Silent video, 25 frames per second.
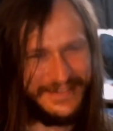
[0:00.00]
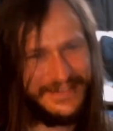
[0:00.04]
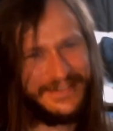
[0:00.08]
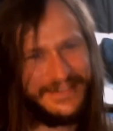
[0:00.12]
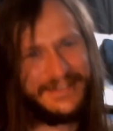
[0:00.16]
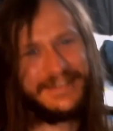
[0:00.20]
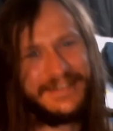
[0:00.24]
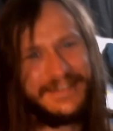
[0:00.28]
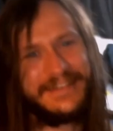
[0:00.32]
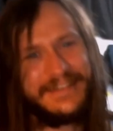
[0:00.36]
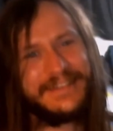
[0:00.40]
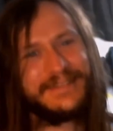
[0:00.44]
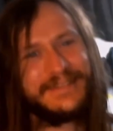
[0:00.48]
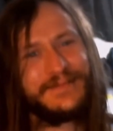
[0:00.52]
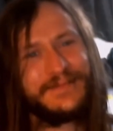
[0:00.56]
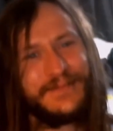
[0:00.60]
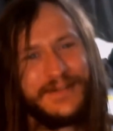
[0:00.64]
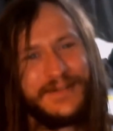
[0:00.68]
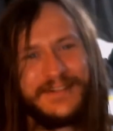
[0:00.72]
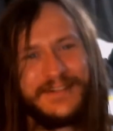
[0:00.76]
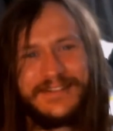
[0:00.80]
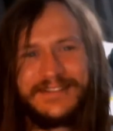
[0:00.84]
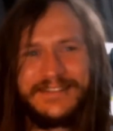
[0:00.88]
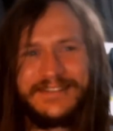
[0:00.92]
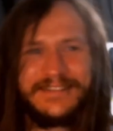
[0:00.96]
This
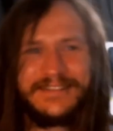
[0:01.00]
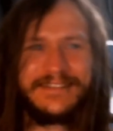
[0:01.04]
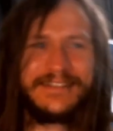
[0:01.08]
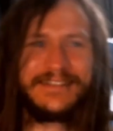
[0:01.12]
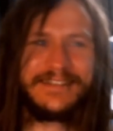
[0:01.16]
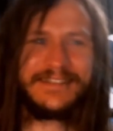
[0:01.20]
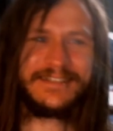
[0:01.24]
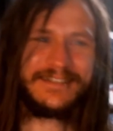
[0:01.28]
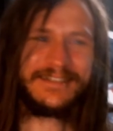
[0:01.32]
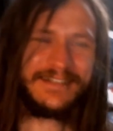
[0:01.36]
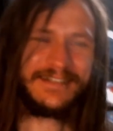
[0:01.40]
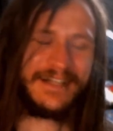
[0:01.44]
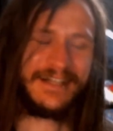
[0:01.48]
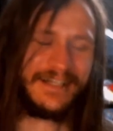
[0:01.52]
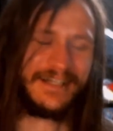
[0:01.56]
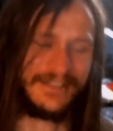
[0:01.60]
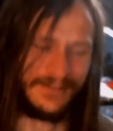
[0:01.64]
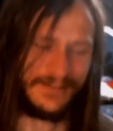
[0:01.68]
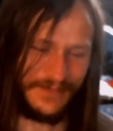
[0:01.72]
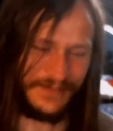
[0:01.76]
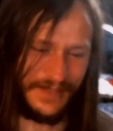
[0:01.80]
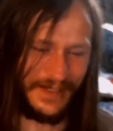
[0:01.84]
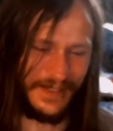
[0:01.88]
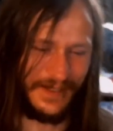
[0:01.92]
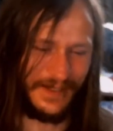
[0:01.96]
person just
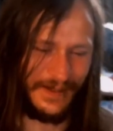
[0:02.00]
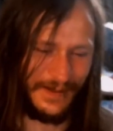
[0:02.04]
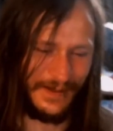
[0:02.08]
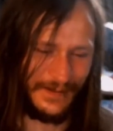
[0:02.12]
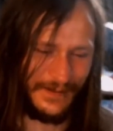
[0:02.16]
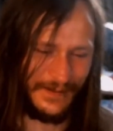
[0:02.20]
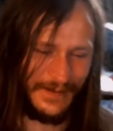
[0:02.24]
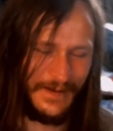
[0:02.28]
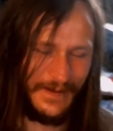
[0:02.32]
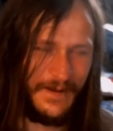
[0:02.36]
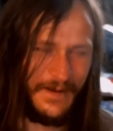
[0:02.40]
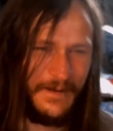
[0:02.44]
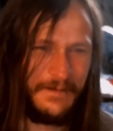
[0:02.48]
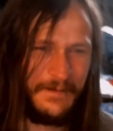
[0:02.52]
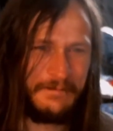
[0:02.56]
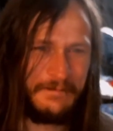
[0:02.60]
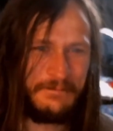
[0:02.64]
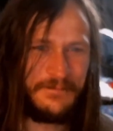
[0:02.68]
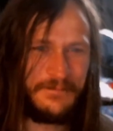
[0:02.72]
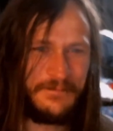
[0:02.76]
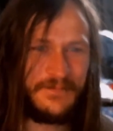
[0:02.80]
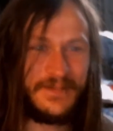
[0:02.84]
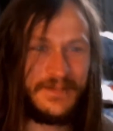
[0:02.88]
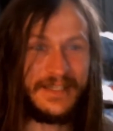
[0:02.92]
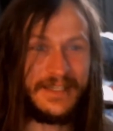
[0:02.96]
cracks me up
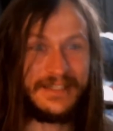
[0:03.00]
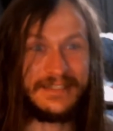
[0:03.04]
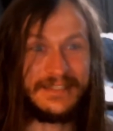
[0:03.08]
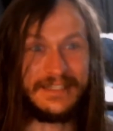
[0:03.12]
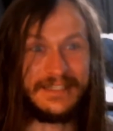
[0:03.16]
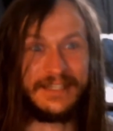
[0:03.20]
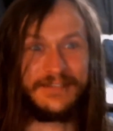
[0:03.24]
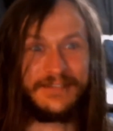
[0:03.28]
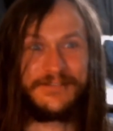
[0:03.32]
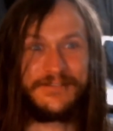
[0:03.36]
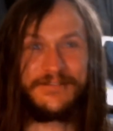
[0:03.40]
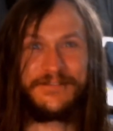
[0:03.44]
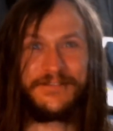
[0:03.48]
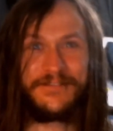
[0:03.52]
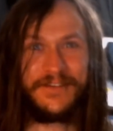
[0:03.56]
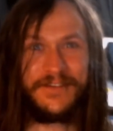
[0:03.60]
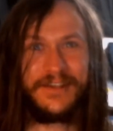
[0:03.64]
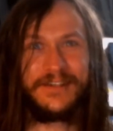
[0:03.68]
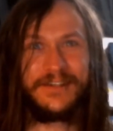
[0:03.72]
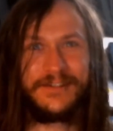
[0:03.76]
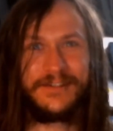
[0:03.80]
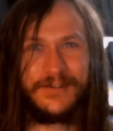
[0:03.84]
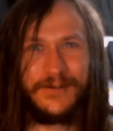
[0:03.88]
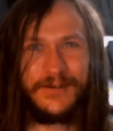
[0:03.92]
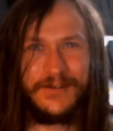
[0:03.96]
because they
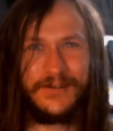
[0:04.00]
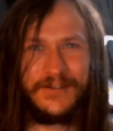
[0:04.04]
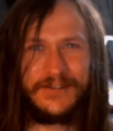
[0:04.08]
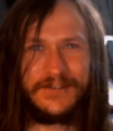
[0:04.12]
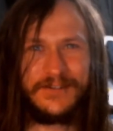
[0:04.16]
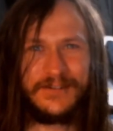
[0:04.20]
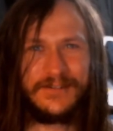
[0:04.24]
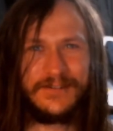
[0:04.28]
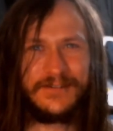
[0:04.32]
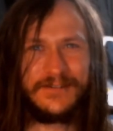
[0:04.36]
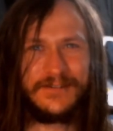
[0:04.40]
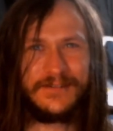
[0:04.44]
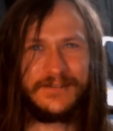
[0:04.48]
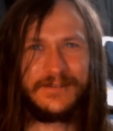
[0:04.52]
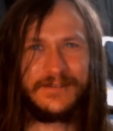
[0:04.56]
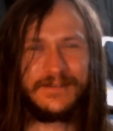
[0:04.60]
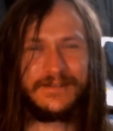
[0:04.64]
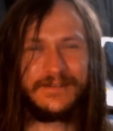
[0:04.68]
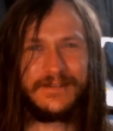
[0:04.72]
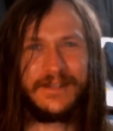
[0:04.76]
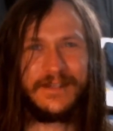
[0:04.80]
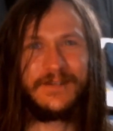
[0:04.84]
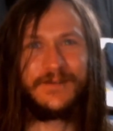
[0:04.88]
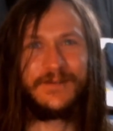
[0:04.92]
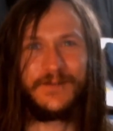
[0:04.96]
feel
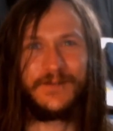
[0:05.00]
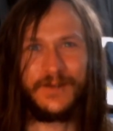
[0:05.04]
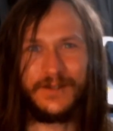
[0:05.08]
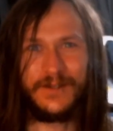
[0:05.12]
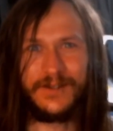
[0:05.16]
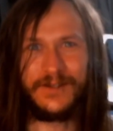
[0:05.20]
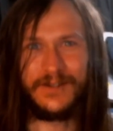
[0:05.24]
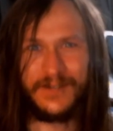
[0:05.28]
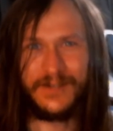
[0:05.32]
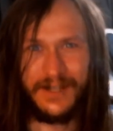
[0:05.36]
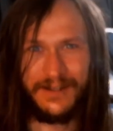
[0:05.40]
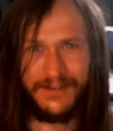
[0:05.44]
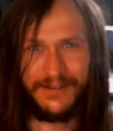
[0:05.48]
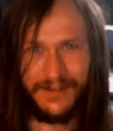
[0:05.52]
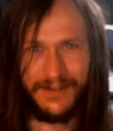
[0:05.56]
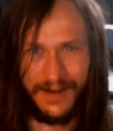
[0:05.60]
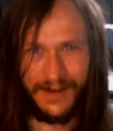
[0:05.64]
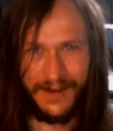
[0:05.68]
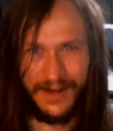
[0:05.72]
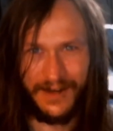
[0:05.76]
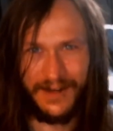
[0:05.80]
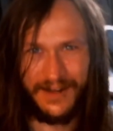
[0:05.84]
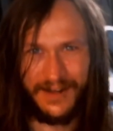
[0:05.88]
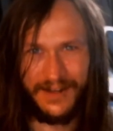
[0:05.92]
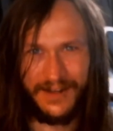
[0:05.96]
a
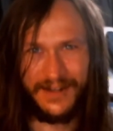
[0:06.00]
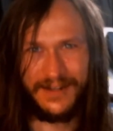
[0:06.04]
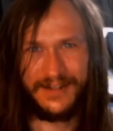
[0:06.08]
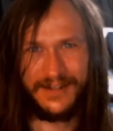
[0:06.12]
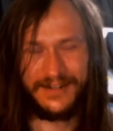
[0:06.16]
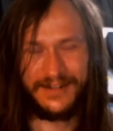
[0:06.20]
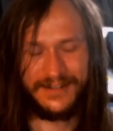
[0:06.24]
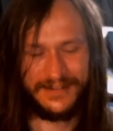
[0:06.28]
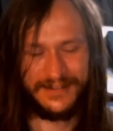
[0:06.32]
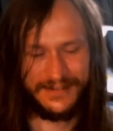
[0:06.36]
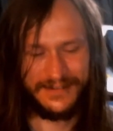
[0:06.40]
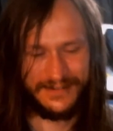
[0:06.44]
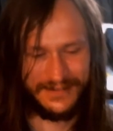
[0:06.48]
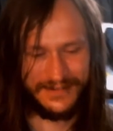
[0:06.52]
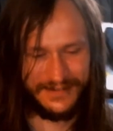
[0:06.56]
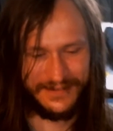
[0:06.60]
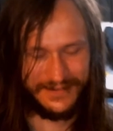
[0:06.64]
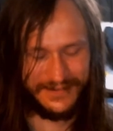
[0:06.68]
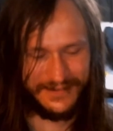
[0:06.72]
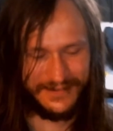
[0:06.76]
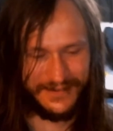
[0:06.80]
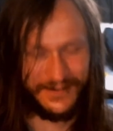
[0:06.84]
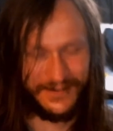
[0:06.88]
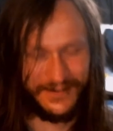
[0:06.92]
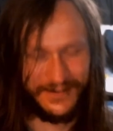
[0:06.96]
lot
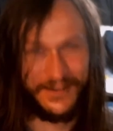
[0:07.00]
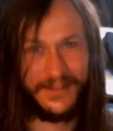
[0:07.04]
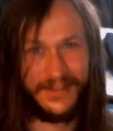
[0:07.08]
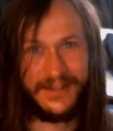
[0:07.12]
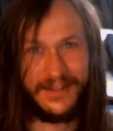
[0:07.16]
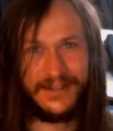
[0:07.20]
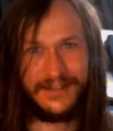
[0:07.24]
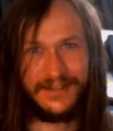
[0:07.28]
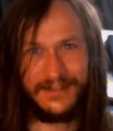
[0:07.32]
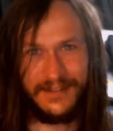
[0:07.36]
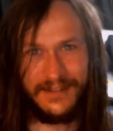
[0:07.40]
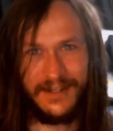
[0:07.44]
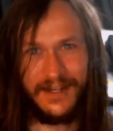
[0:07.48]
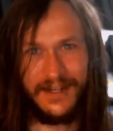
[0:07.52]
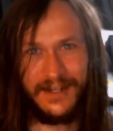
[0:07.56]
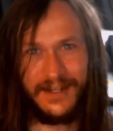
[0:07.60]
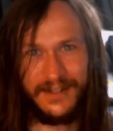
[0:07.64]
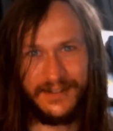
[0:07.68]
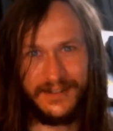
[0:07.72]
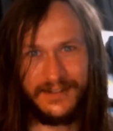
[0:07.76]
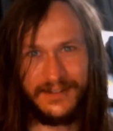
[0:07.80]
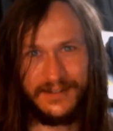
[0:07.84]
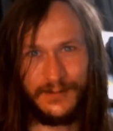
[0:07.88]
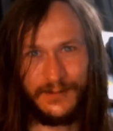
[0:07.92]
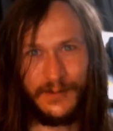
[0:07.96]
or think a lot
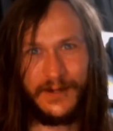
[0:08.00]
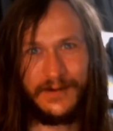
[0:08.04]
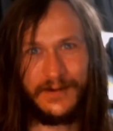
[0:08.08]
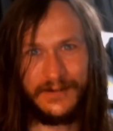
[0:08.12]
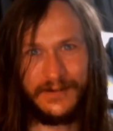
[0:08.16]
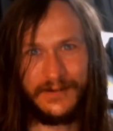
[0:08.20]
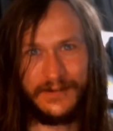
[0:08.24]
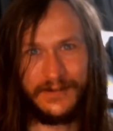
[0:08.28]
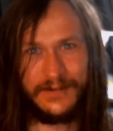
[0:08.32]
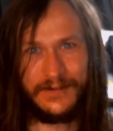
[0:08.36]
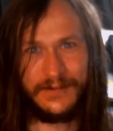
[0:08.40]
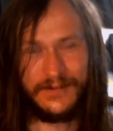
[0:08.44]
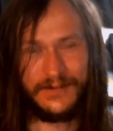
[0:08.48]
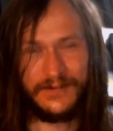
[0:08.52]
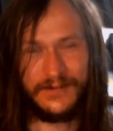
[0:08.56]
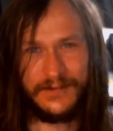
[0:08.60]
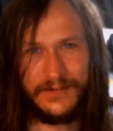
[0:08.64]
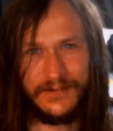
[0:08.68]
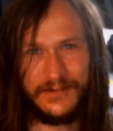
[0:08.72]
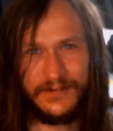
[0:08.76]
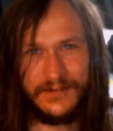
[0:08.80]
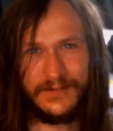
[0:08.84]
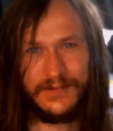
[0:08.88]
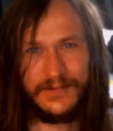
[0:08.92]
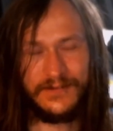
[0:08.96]
about you.
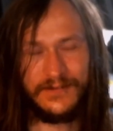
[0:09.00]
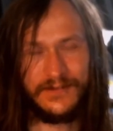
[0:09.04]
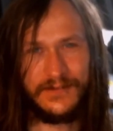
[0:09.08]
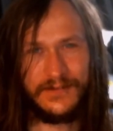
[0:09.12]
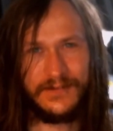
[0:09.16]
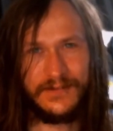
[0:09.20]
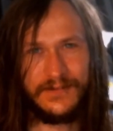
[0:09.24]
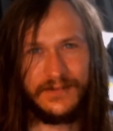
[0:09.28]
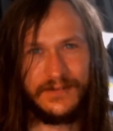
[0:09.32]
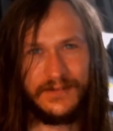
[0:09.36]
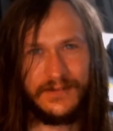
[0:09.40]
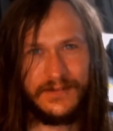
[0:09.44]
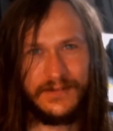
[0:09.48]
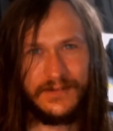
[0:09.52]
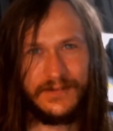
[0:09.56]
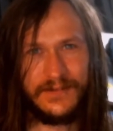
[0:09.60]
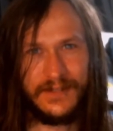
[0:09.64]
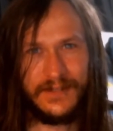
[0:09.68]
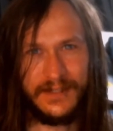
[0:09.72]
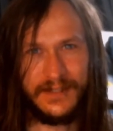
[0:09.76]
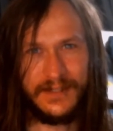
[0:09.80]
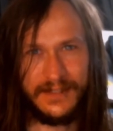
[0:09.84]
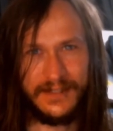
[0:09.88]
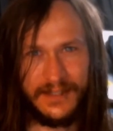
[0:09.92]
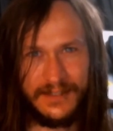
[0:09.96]

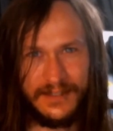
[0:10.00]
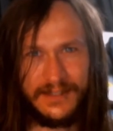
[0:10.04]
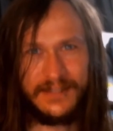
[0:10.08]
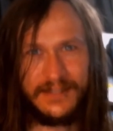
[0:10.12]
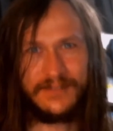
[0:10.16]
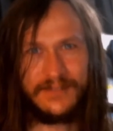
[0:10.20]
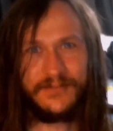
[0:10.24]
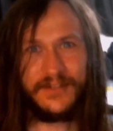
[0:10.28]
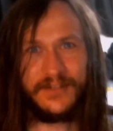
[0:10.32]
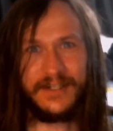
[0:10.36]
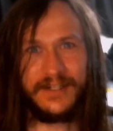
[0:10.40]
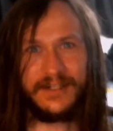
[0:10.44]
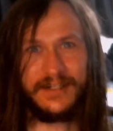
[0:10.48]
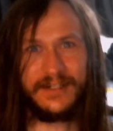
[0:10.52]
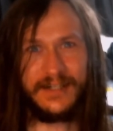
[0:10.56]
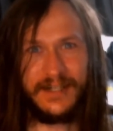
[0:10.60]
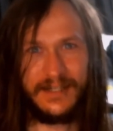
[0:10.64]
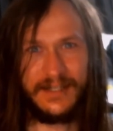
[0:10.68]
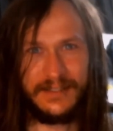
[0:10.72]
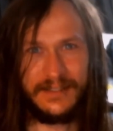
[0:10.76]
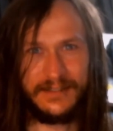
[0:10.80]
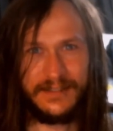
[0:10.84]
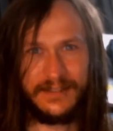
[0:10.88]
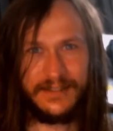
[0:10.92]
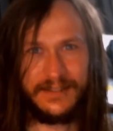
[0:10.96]
Like, they think very
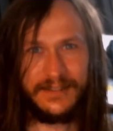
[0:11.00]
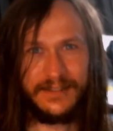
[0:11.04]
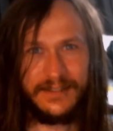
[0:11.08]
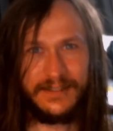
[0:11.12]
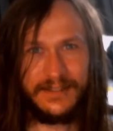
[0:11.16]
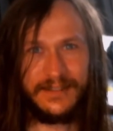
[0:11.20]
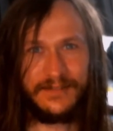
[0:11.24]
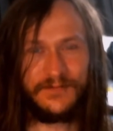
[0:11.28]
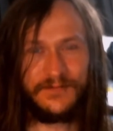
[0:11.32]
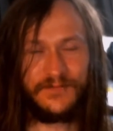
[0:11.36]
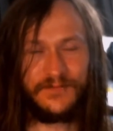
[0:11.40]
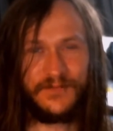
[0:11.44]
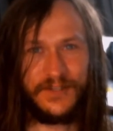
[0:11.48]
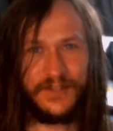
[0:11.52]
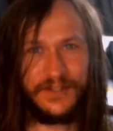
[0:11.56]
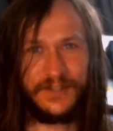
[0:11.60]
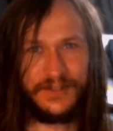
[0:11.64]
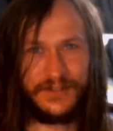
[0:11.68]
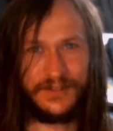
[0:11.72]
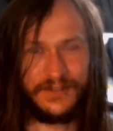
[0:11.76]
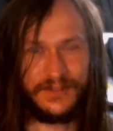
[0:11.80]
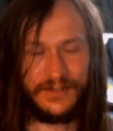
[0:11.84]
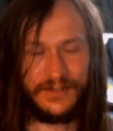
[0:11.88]
highly and feel